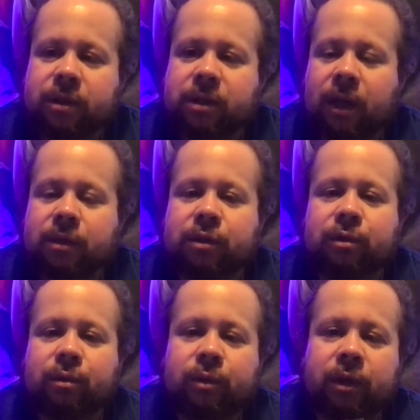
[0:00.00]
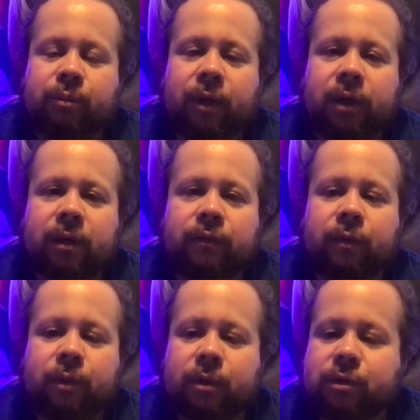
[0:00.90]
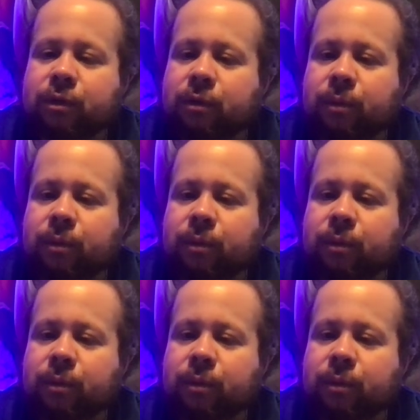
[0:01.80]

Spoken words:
not to get money from YouTube.